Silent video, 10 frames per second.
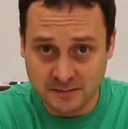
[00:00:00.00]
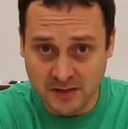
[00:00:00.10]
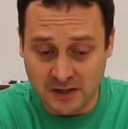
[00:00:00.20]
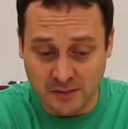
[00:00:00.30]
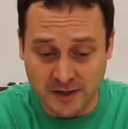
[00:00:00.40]

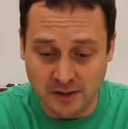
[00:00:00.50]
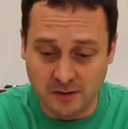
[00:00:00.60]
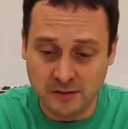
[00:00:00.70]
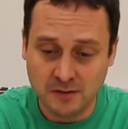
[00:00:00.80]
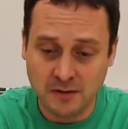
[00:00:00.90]
Here we go.
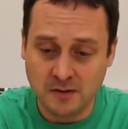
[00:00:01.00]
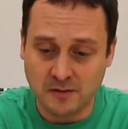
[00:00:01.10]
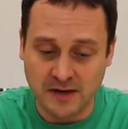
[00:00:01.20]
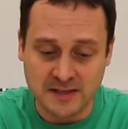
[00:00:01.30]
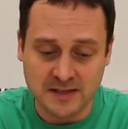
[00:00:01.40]

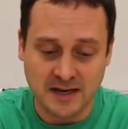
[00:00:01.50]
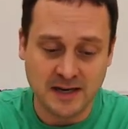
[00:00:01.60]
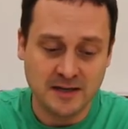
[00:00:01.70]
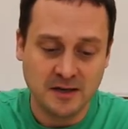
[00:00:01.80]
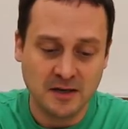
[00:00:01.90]
Right
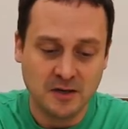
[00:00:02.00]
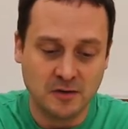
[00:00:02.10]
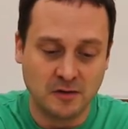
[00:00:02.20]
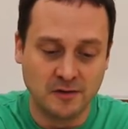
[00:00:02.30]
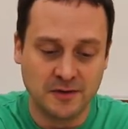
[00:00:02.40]
side
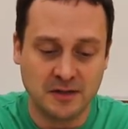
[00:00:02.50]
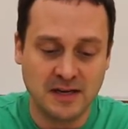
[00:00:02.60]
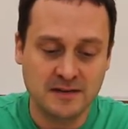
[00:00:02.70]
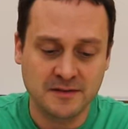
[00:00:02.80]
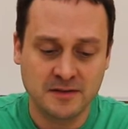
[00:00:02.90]
over the
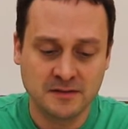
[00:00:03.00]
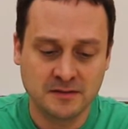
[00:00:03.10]
left,